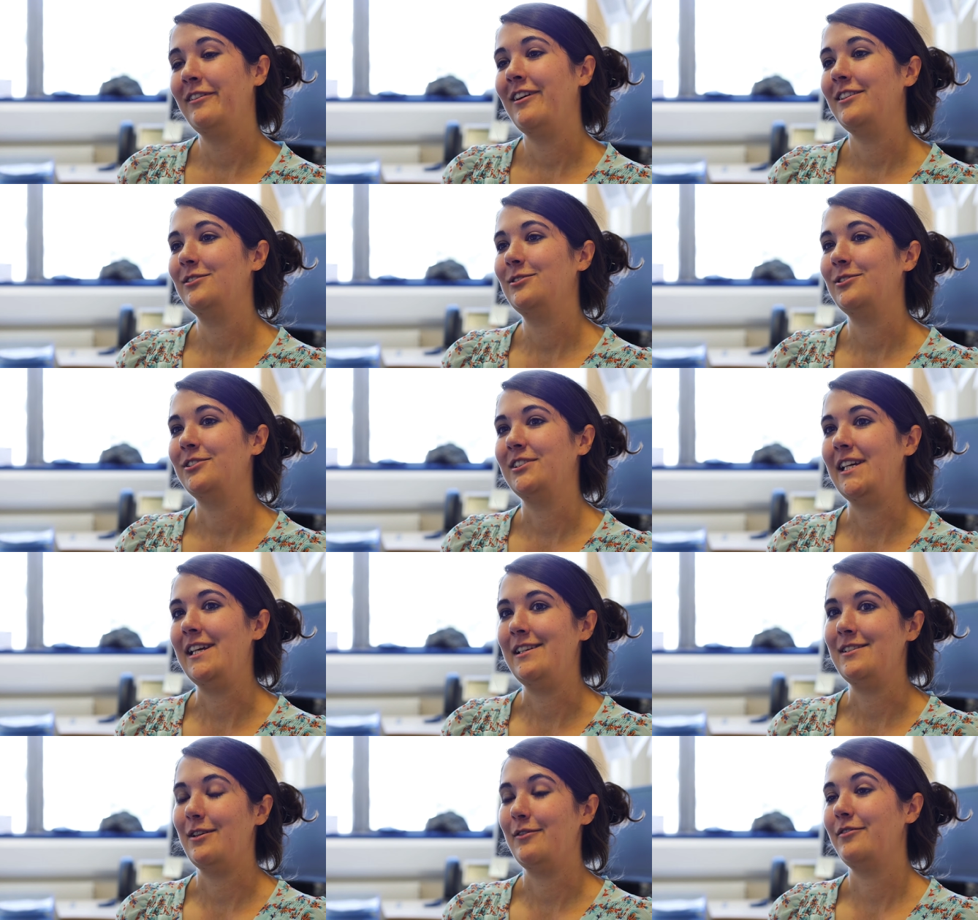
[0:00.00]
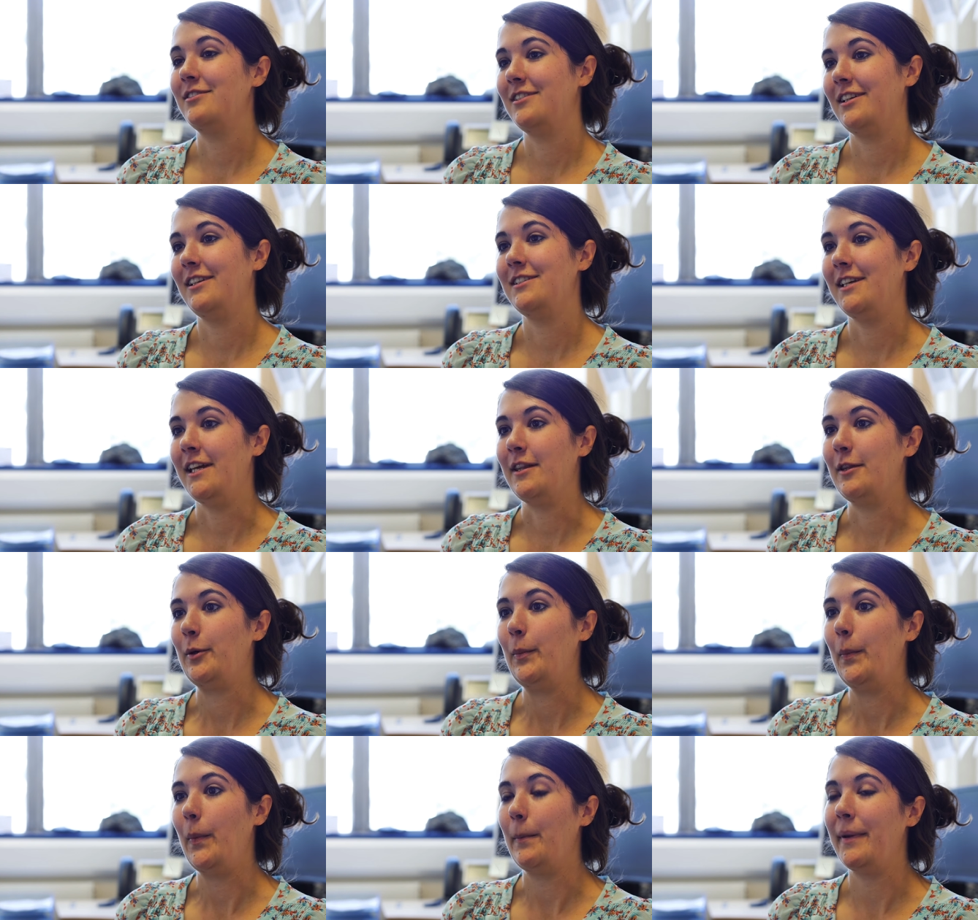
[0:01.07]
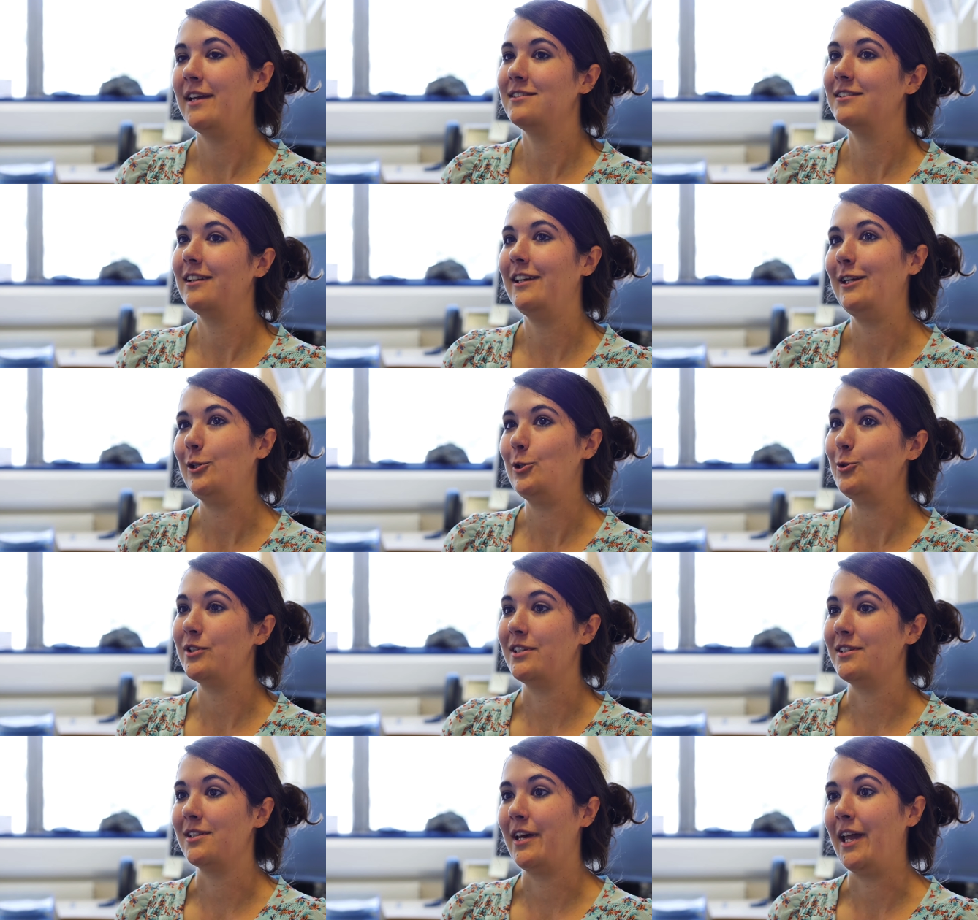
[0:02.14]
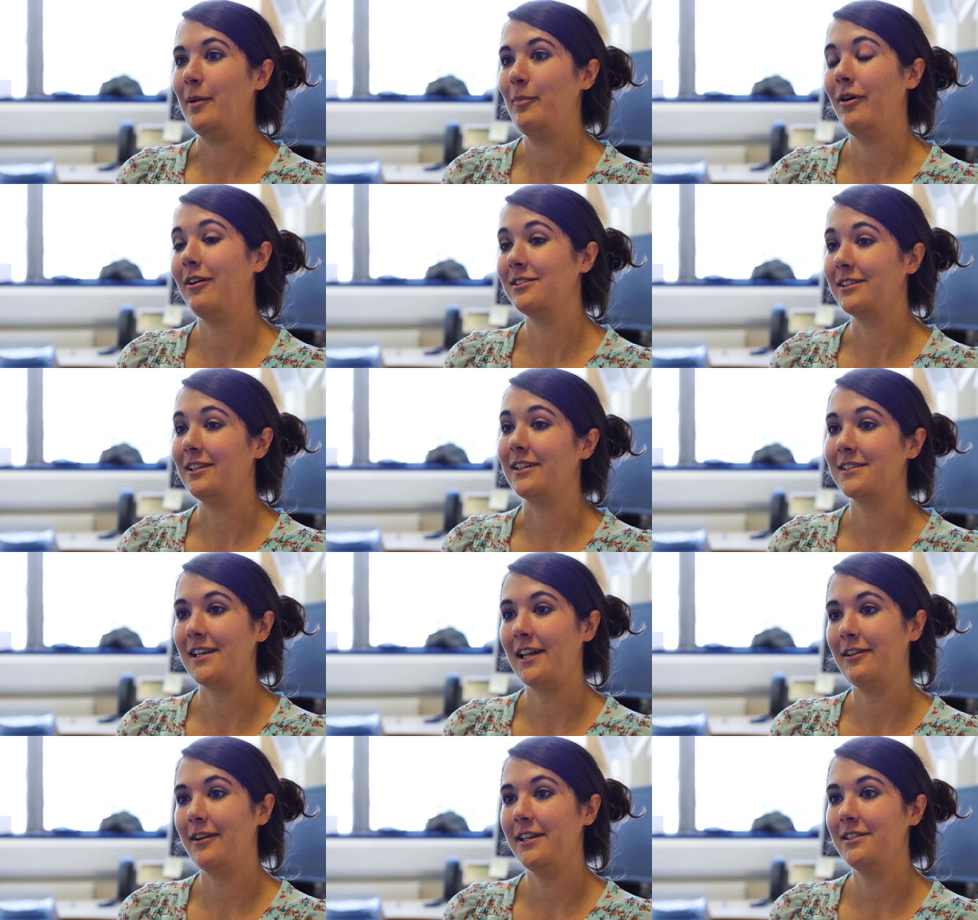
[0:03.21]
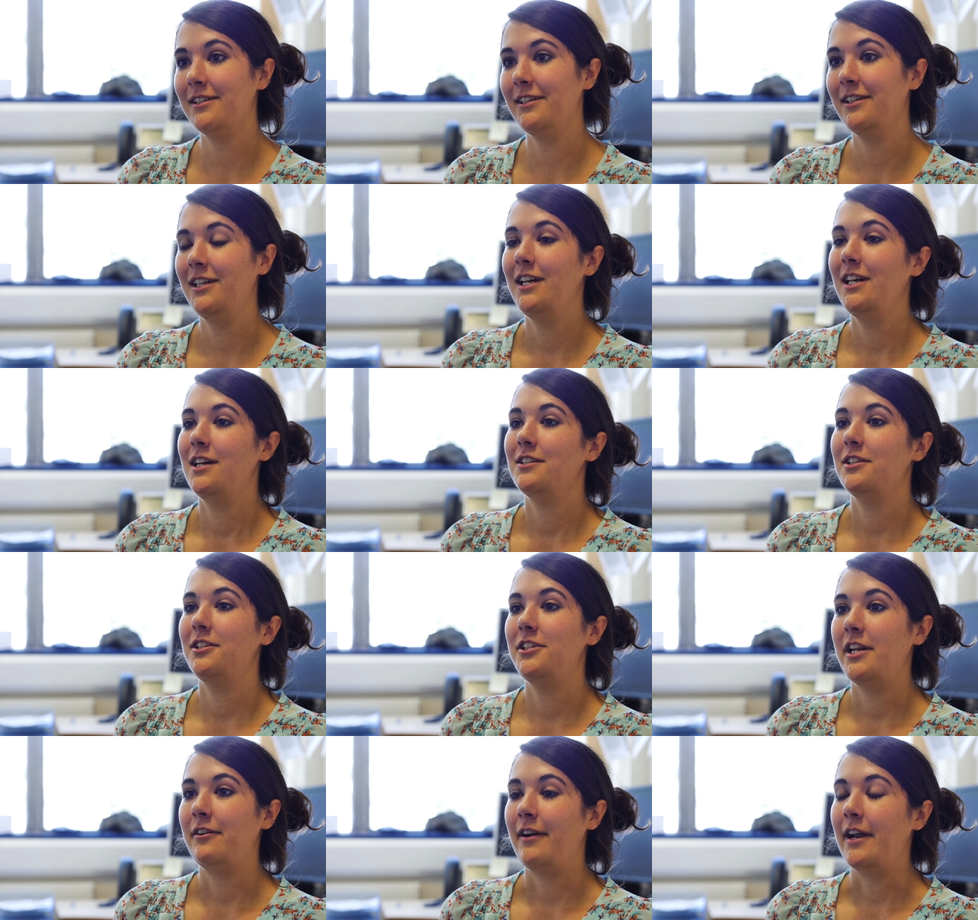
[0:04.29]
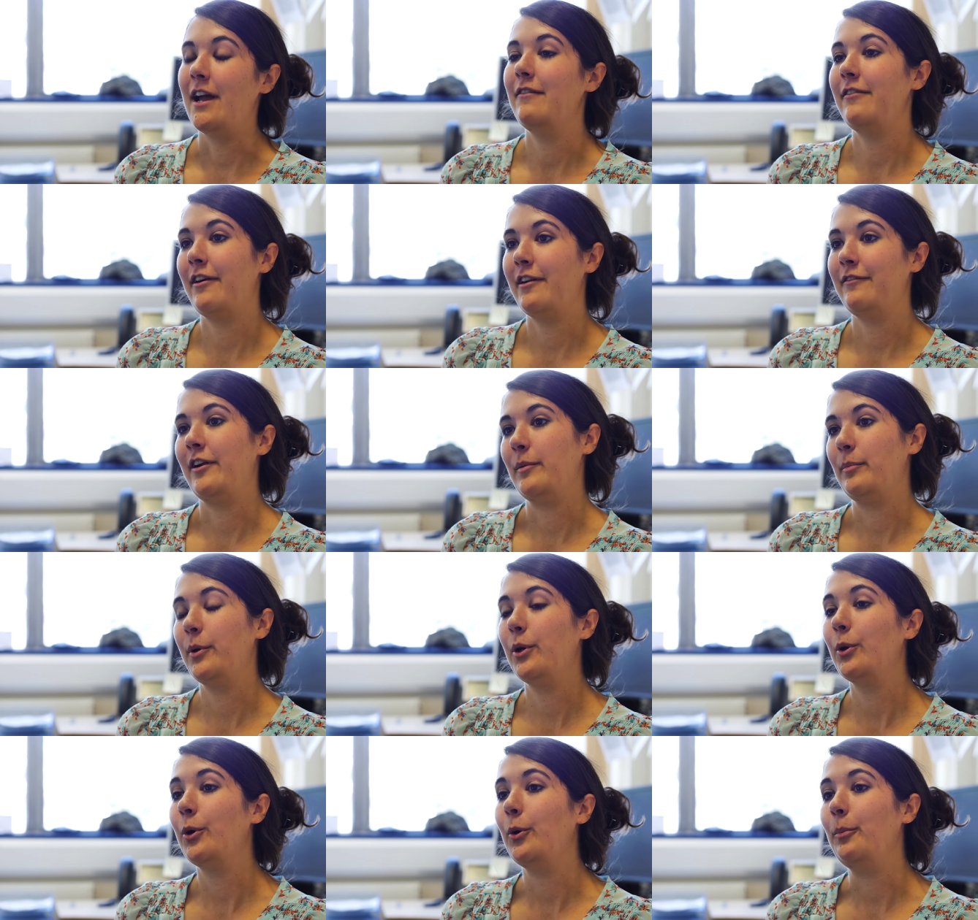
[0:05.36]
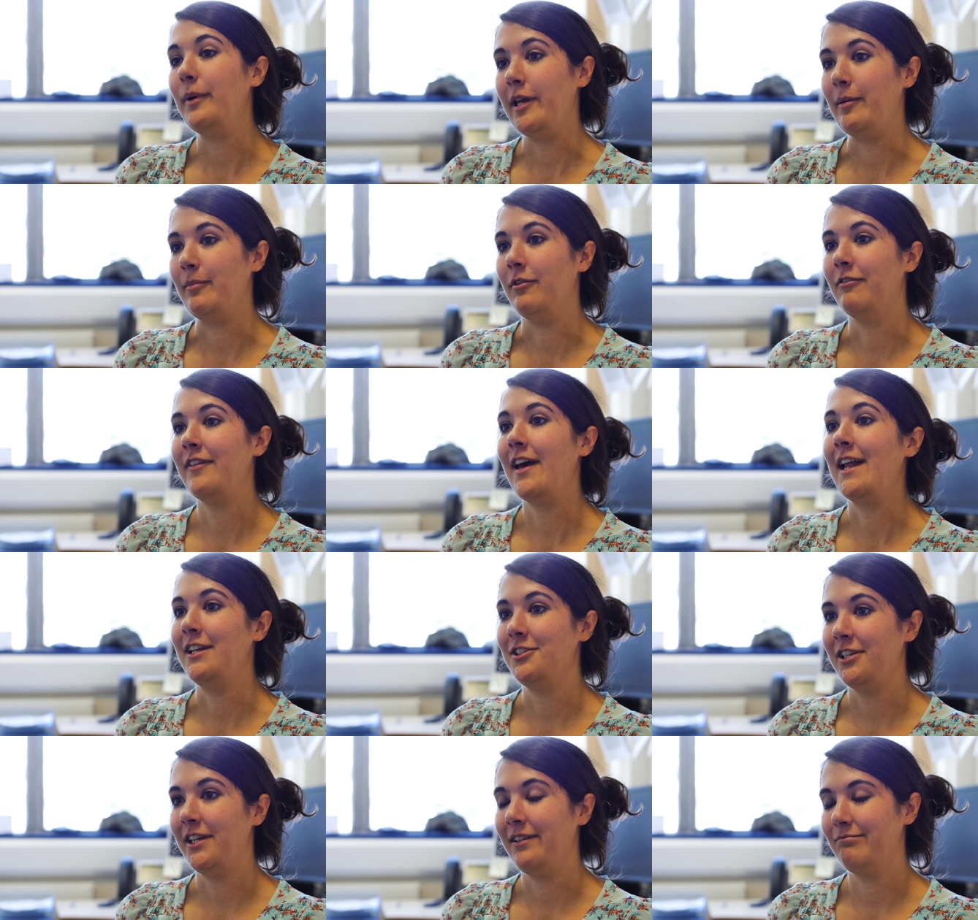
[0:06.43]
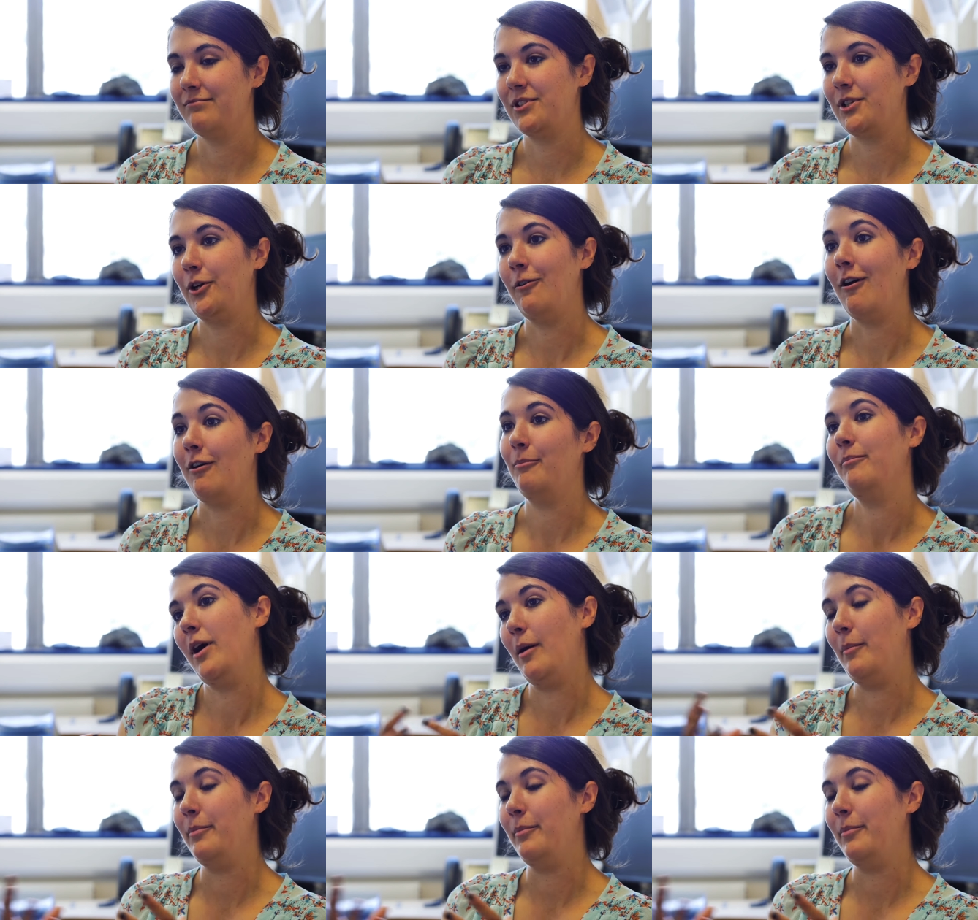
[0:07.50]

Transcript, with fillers: Light Source is a facility that basically uses a particle accelerator to generate a very, very pure beam of energy, so a, a